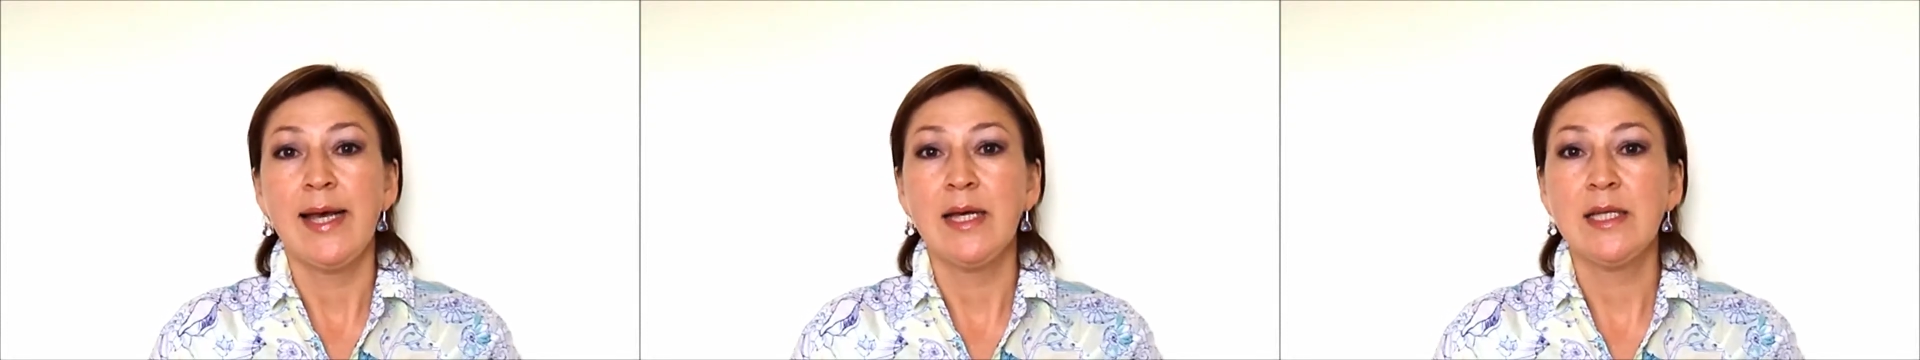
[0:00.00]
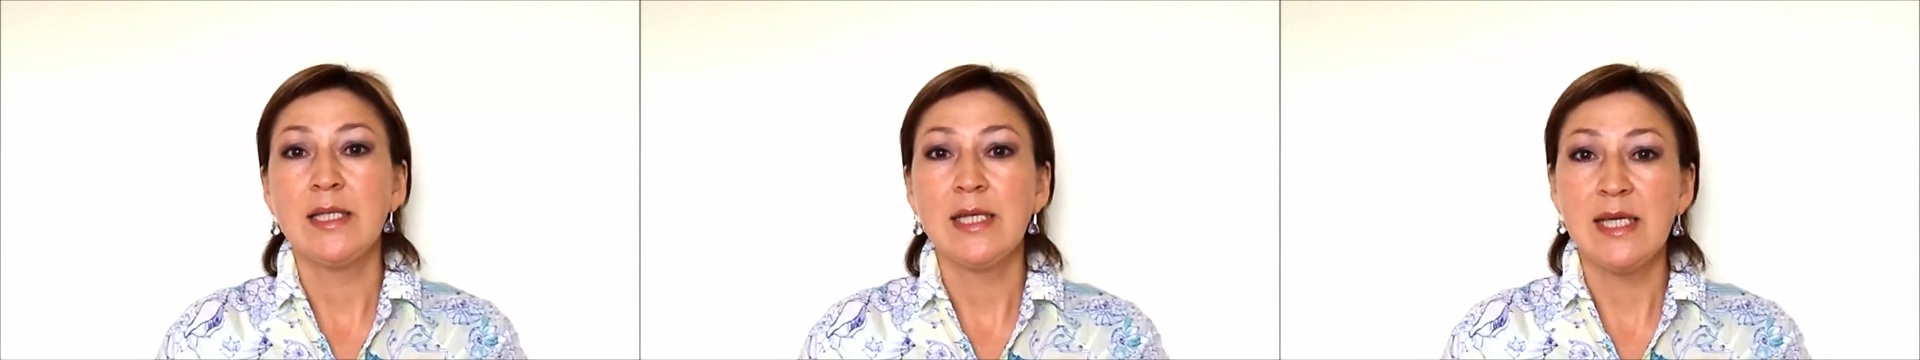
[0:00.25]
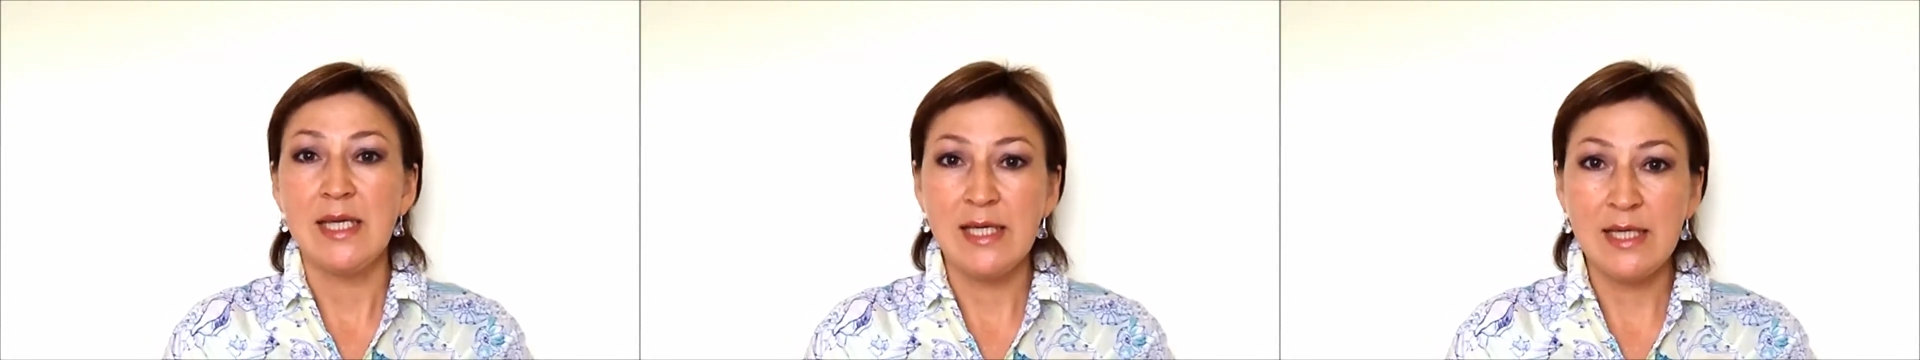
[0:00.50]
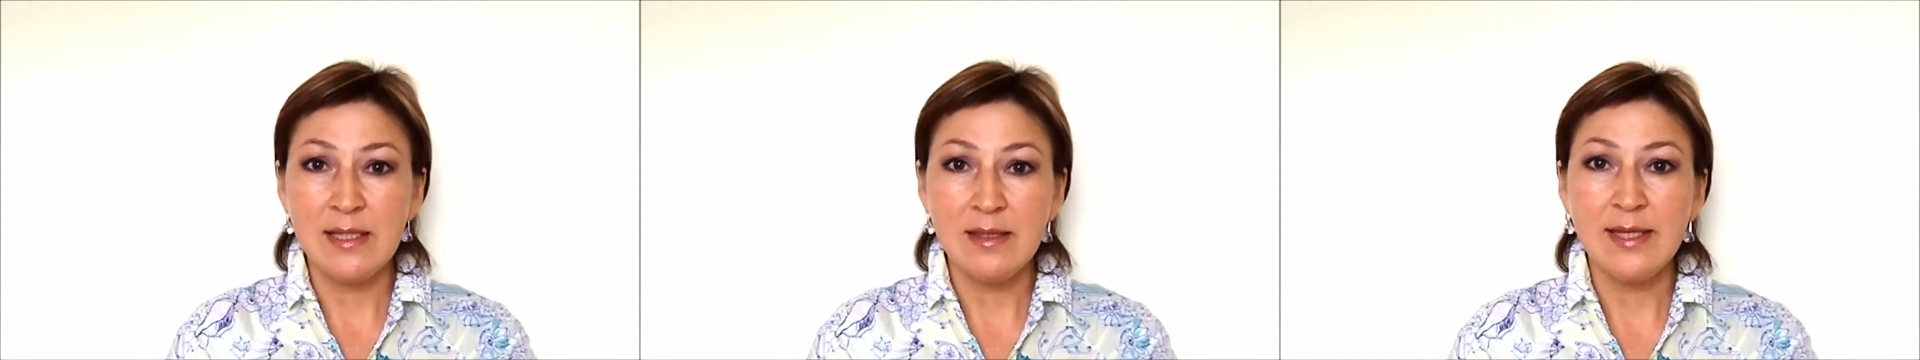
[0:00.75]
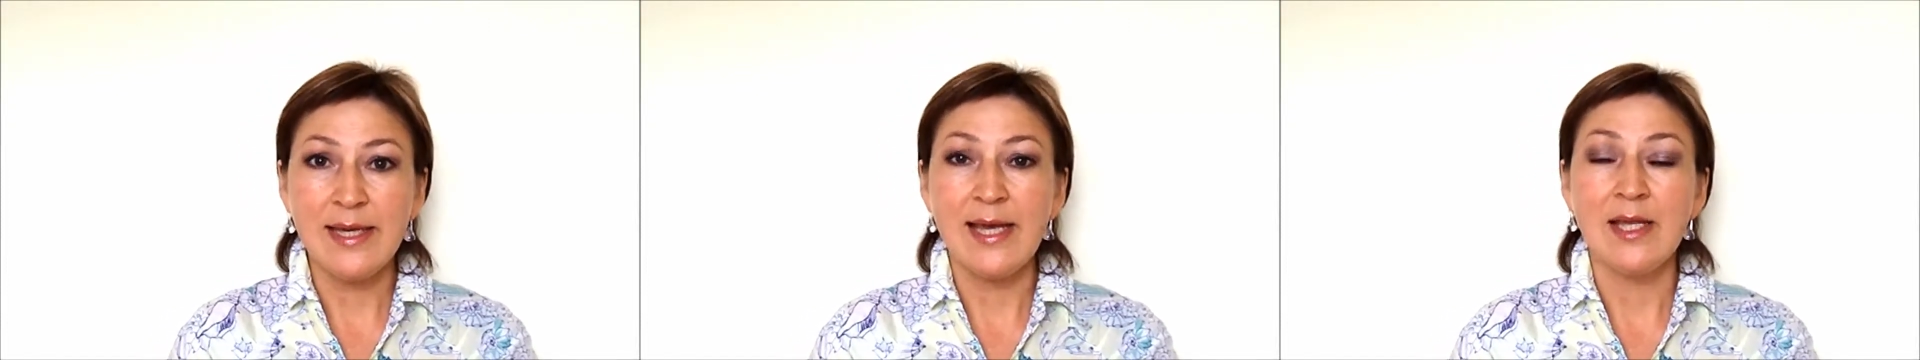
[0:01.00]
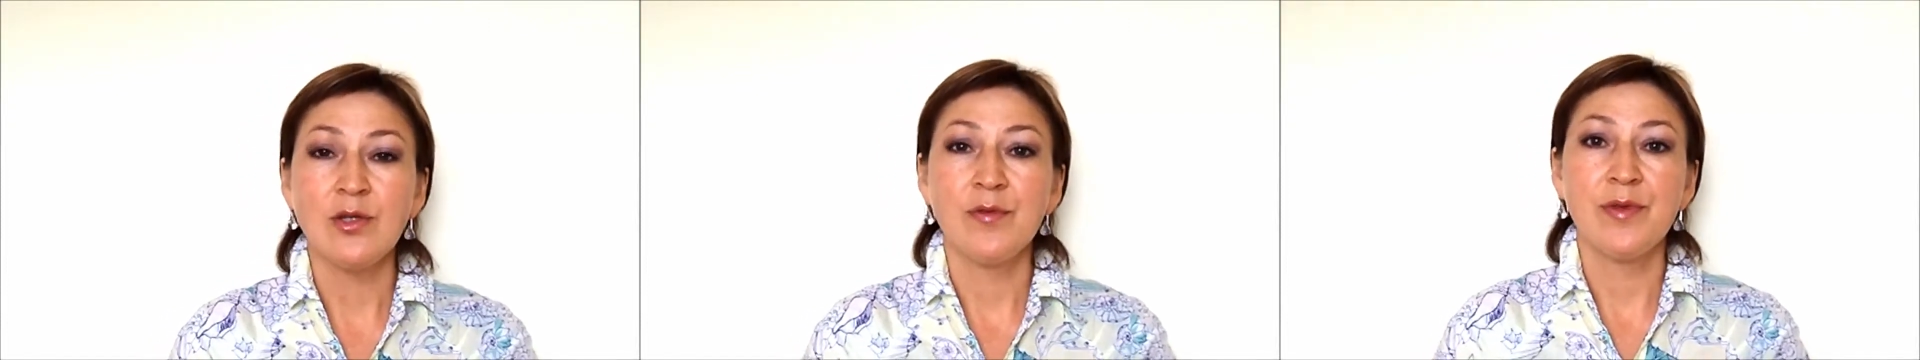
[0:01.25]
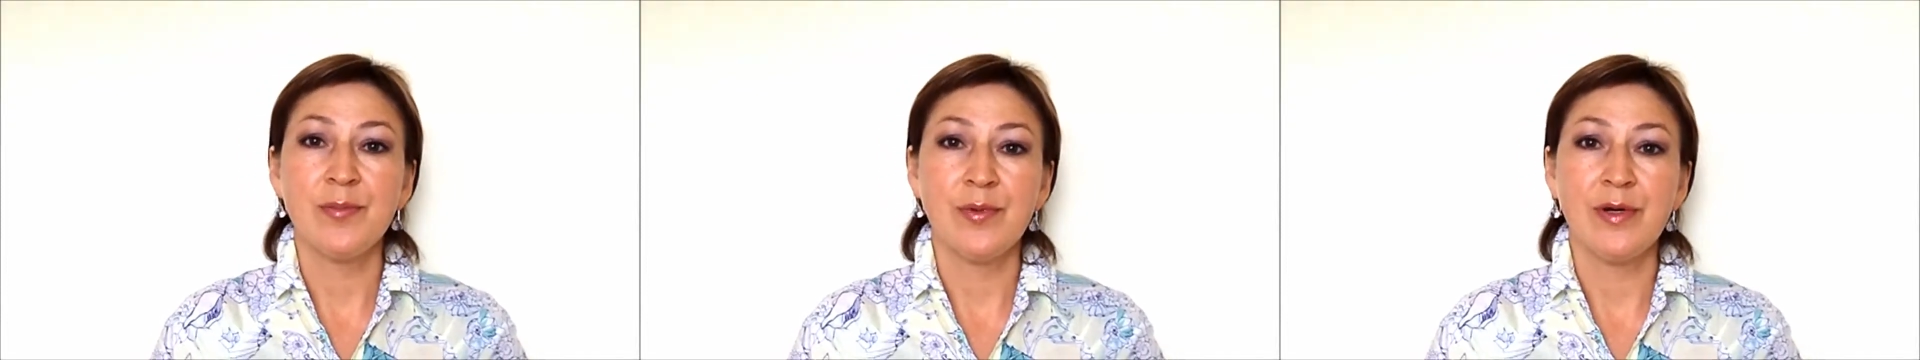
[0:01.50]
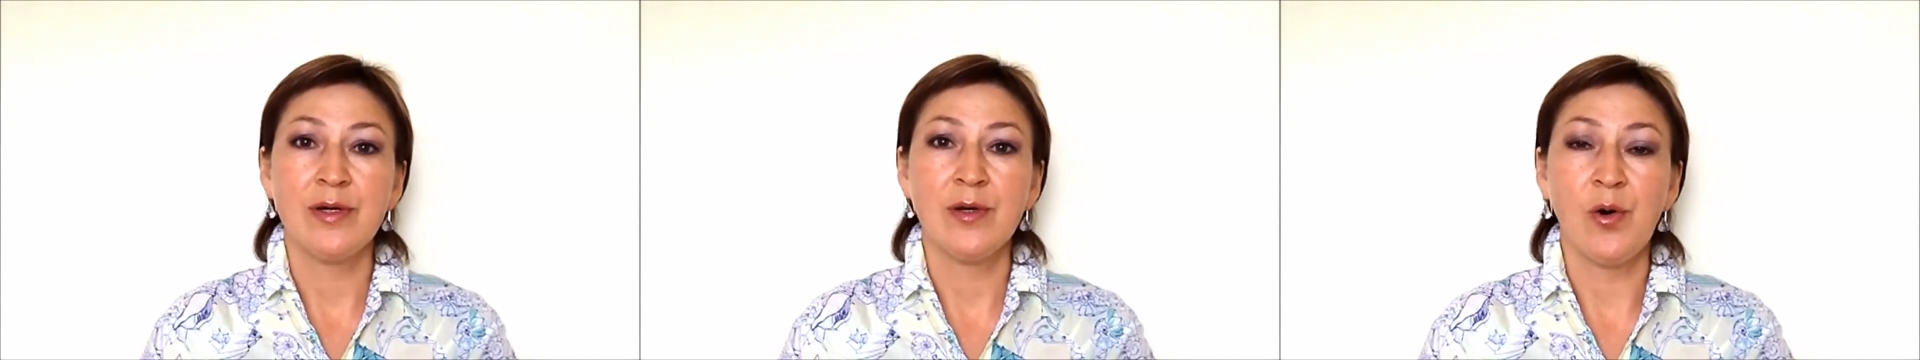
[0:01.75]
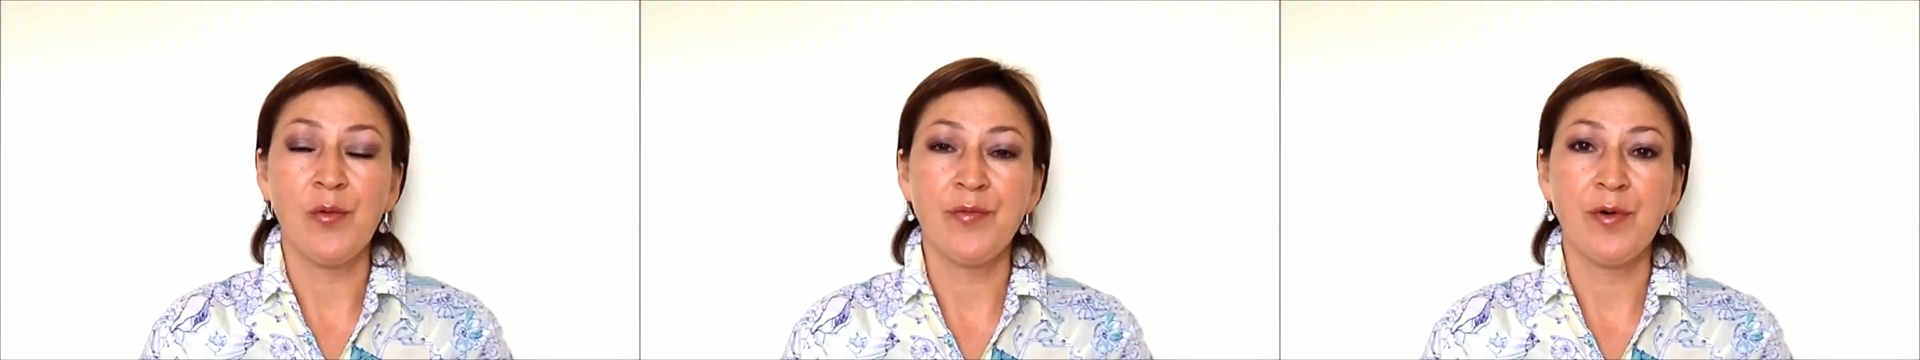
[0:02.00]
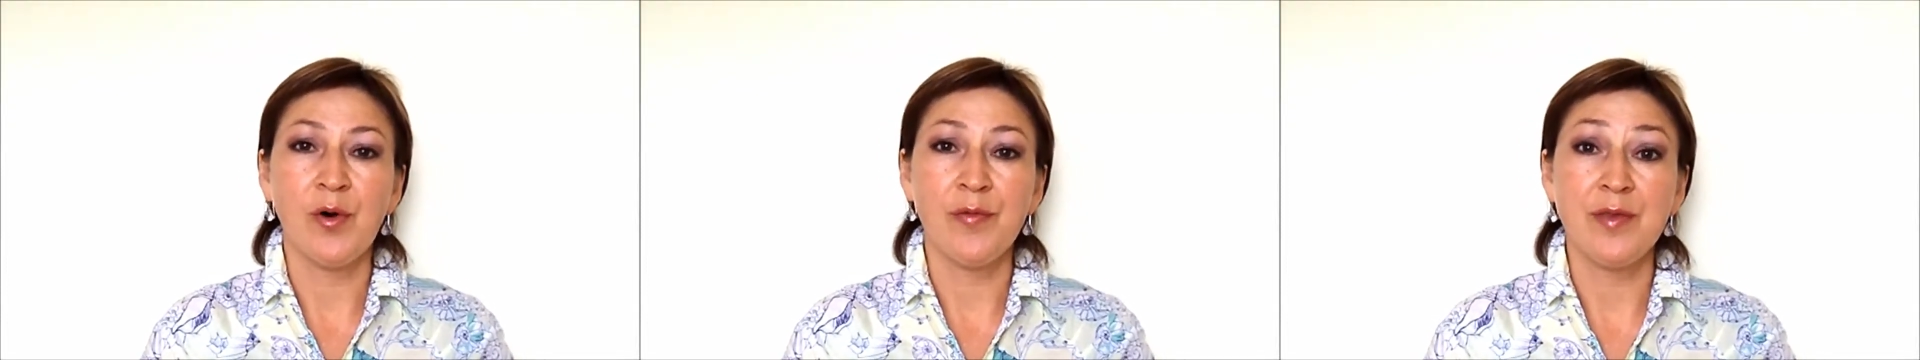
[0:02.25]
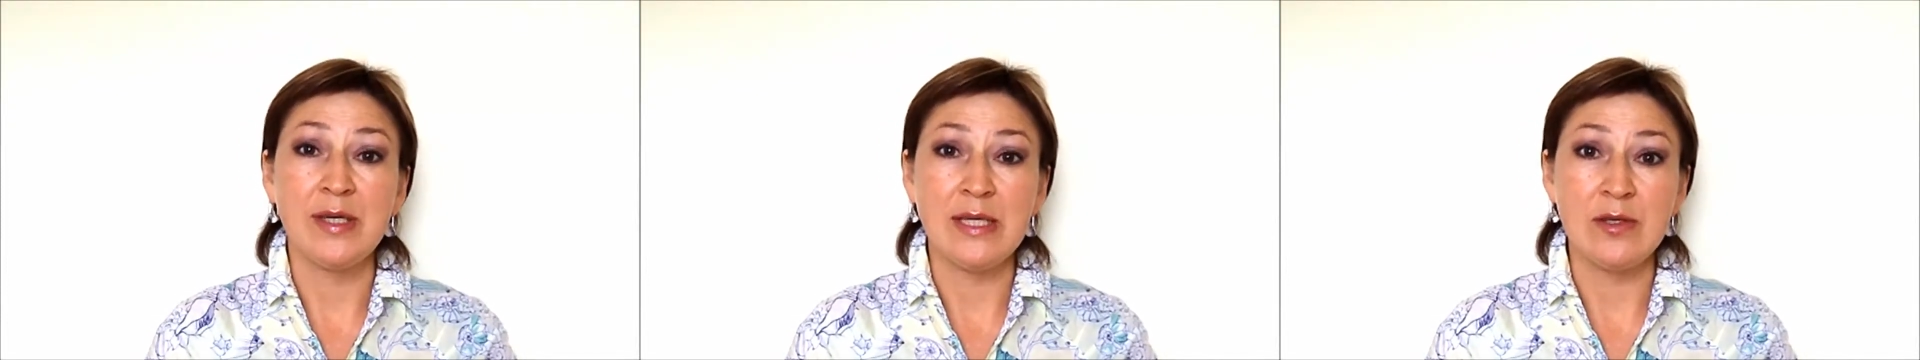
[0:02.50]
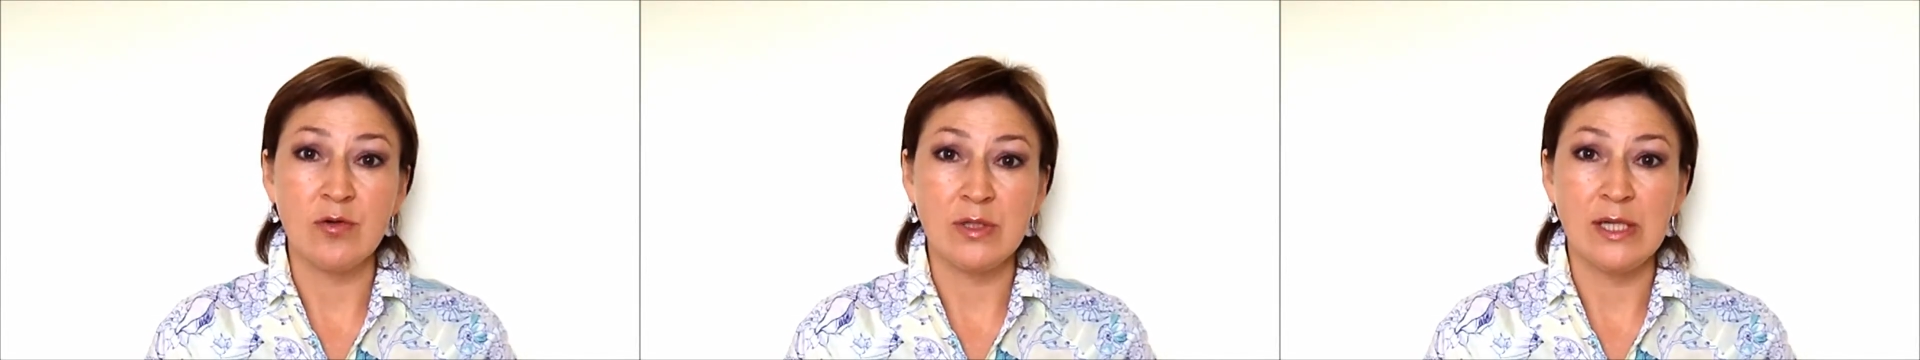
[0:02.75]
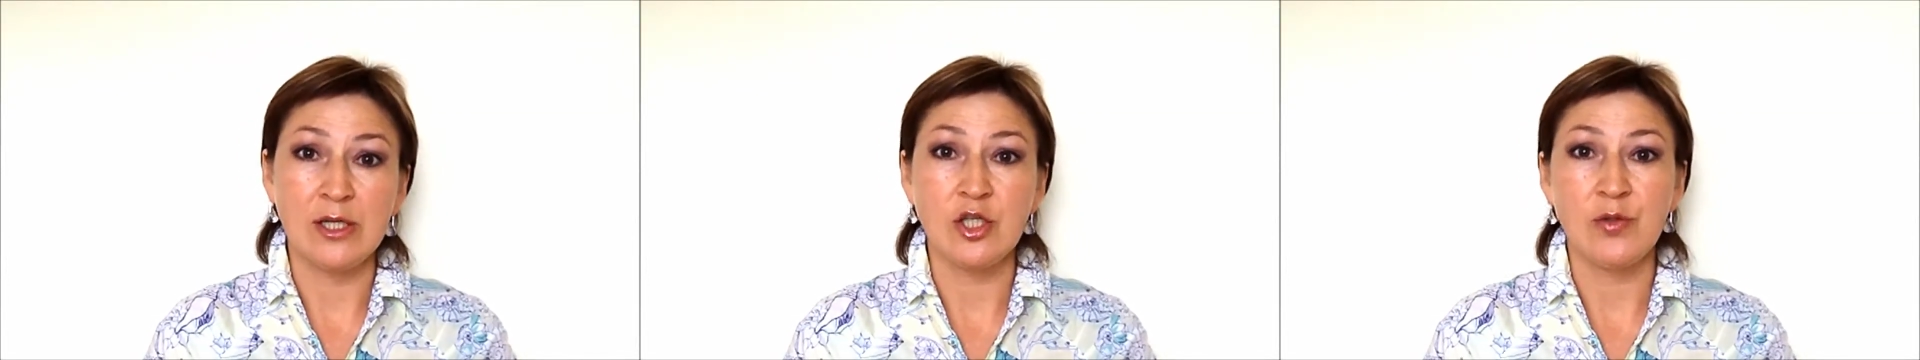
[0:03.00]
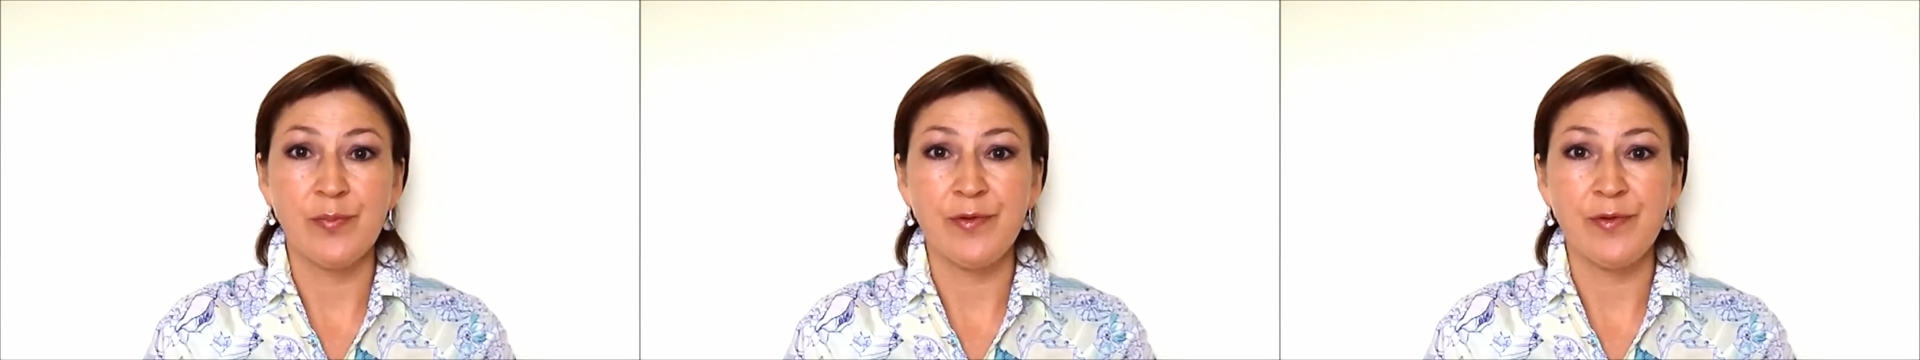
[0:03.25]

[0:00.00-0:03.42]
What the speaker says: And in the end of the introduction,